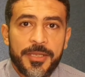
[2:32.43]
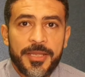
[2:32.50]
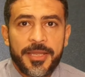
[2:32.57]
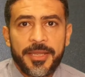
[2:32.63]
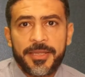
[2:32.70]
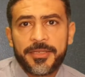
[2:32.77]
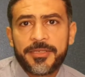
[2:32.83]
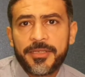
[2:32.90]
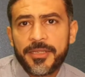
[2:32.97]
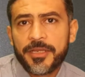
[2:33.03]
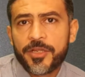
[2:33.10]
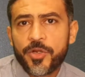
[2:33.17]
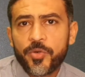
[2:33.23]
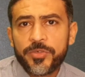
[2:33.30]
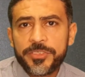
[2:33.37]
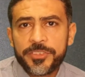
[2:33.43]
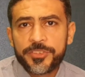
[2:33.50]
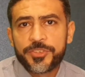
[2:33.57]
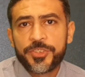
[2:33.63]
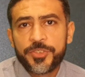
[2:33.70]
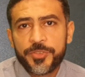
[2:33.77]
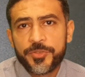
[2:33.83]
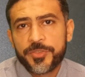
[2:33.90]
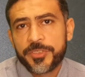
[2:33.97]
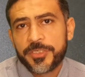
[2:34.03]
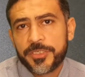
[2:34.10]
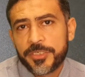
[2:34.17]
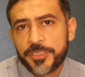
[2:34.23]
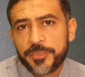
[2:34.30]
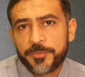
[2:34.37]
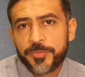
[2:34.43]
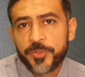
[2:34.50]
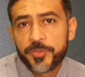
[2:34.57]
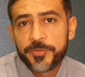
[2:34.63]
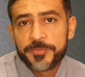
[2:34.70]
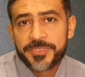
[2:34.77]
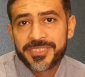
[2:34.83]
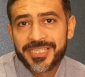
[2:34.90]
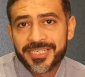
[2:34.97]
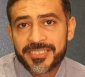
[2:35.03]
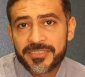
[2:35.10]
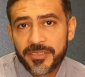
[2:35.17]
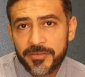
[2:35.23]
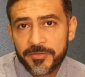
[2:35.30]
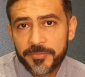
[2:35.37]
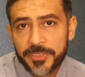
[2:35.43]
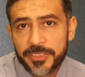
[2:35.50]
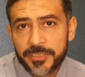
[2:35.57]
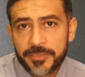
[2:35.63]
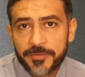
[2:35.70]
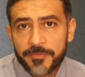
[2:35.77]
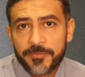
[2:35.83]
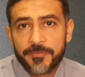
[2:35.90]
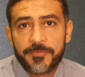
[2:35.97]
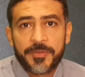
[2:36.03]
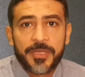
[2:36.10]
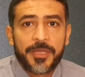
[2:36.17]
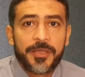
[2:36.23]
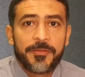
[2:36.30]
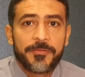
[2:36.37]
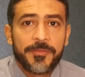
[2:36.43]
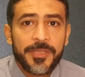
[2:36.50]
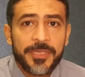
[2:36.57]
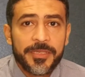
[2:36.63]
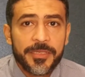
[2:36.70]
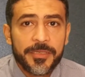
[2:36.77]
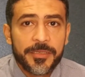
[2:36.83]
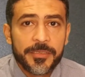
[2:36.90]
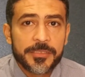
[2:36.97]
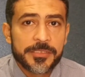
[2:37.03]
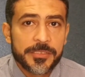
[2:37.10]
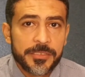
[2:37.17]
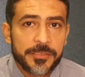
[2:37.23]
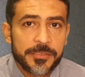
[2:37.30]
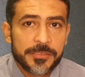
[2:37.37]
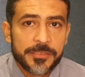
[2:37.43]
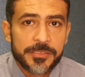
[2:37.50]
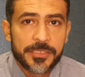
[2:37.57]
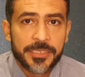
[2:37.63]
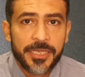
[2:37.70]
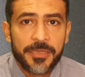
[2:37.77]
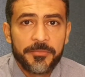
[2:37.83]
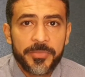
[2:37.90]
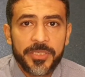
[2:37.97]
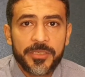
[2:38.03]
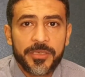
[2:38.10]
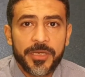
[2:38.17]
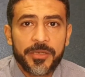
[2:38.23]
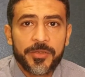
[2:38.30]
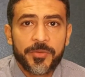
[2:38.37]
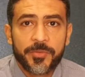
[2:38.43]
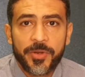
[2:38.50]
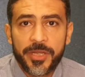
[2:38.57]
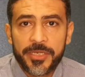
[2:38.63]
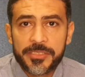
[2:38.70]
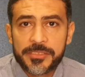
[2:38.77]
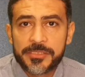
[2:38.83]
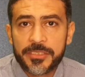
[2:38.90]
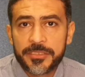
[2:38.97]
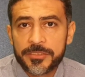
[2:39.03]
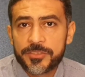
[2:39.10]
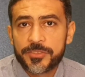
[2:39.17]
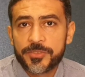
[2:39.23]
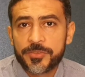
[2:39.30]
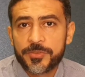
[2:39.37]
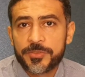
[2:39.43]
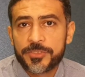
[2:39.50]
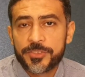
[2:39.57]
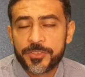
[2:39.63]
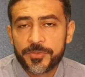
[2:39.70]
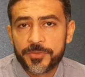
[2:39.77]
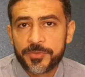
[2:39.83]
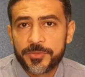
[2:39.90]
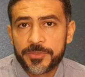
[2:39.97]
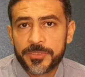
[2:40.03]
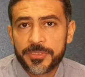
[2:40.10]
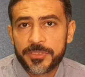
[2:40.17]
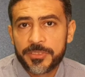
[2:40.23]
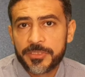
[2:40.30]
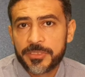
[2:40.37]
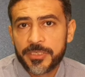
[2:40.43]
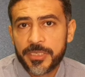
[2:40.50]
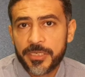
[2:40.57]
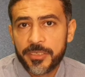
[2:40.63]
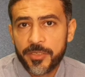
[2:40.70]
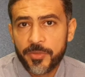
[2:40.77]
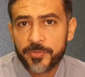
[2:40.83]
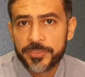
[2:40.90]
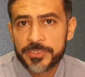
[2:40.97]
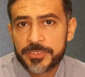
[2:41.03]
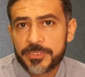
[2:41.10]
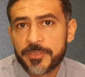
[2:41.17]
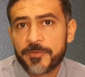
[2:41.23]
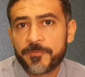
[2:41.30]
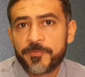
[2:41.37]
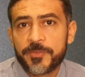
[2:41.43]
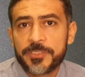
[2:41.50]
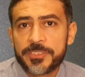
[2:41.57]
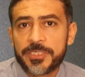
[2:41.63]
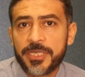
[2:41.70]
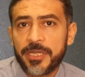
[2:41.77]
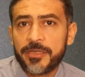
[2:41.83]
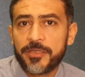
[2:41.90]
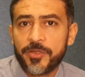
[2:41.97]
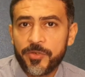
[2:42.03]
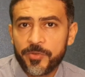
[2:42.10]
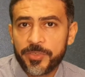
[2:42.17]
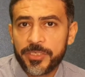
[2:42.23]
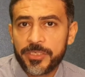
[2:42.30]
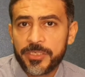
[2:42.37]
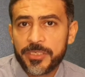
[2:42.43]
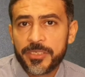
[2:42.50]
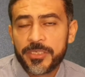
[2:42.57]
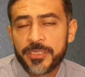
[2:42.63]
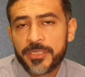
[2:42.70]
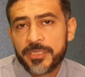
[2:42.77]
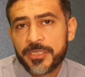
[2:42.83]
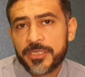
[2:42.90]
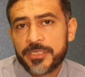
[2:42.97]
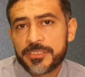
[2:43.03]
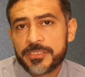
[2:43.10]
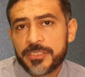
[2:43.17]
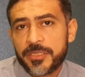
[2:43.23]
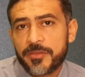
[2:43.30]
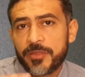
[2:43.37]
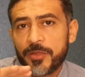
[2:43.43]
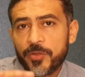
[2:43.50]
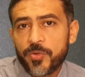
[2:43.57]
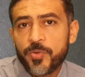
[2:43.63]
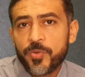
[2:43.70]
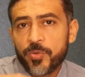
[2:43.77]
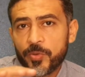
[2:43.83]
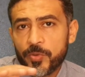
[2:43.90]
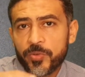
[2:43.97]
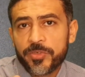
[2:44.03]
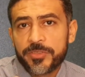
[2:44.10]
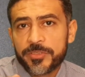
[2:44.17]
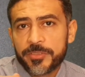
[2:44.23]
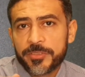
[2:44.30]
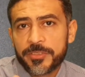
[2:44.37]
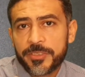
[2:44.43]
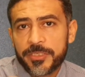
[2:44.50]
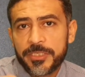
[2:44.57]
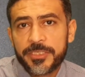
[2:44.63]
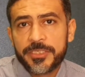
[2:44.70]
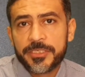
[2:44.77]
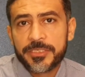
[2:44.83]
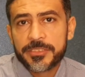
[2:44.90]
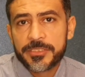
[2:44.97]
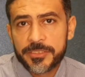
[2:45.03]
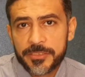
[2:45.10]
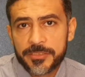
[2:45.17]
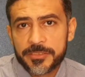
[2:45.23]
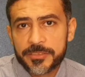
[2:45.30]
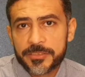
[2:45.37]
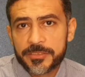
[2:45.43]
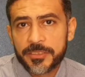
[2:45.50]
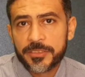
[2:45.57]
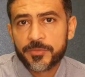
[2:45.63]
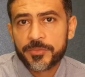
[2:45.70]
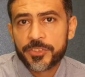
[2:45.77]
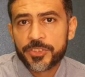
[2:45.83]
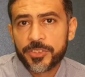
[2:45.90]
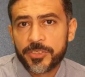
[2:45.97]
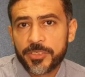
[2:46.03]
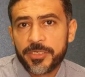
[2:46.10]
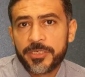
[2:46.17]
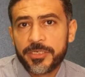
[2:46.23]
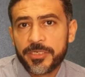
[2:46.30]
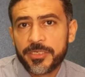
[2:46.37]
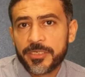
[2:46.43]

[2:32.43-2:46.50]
And according to Bloom's taxonomy, the thinking skills can be categorized into two categories. The first category is the low order thinking skills, which are